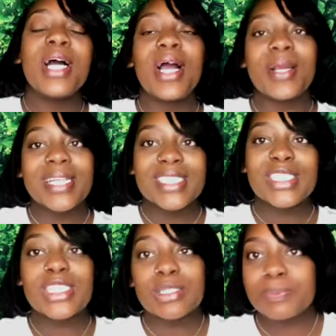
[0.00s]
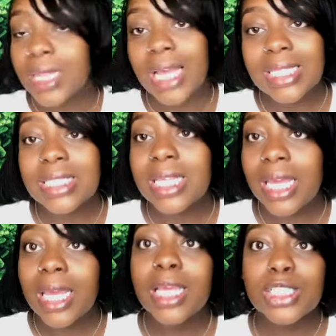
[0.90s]
right, so let's
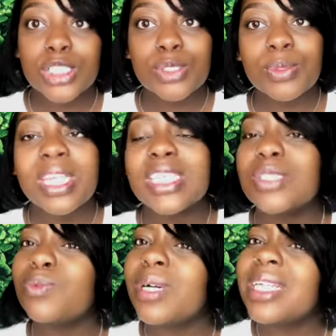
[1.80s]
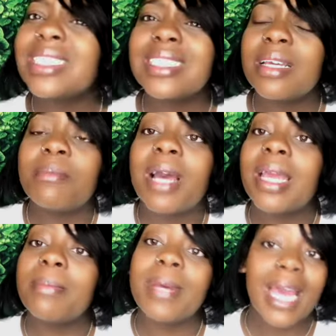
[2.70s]
get into this what is in
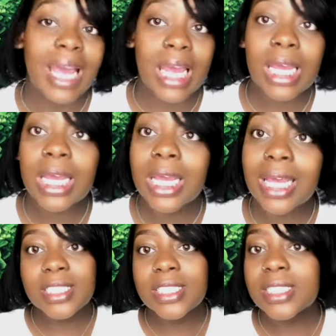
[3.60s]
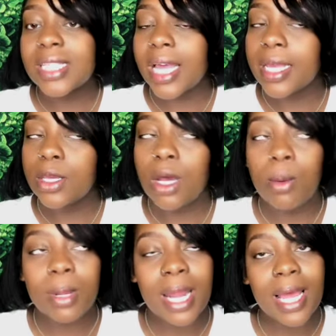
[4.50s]
my bag. This is like,
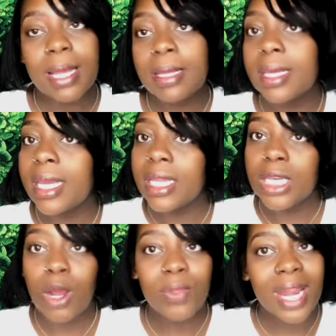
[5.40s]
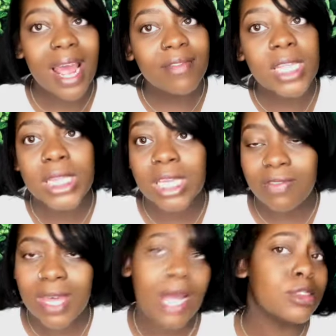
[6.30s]
y'all, when I get know that I have to
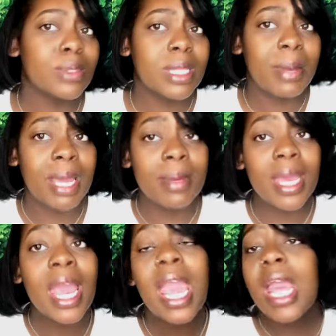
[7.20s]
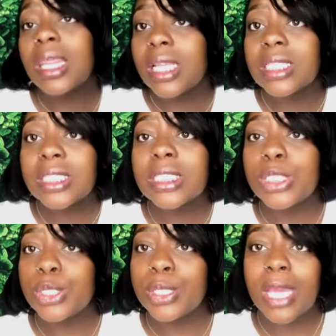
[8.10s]
leave the house with the baby, this is
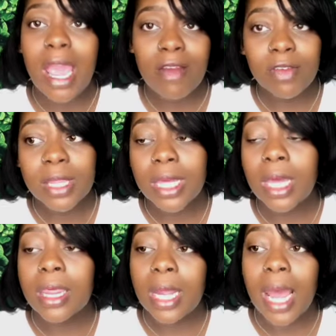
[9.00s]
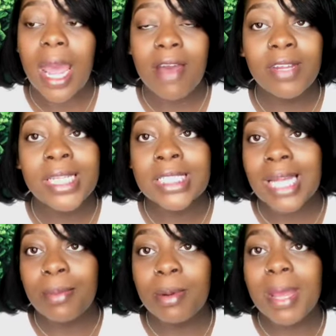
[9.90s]
literally everything that I have in his
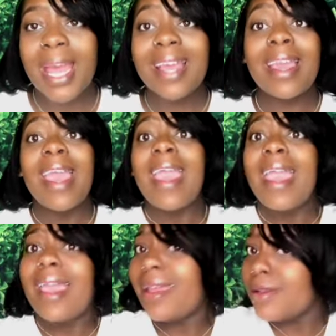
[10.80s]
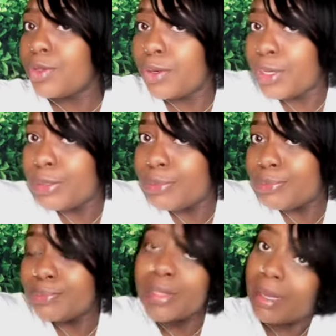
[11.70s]
diaper bag. And, you know,
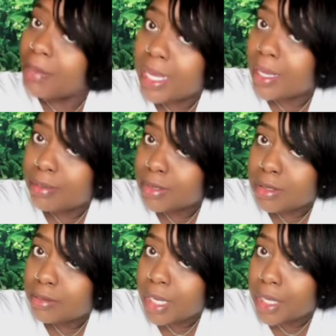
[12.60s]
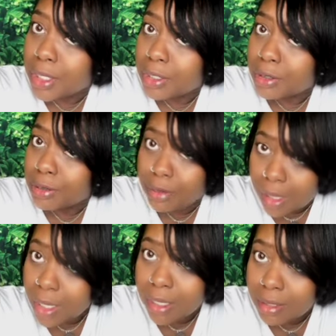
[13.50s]
it might help somebody,
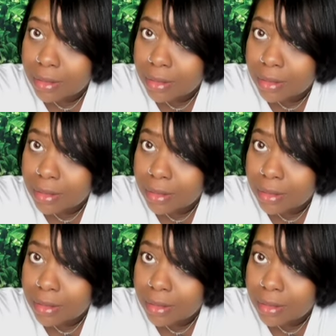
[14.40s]
okay?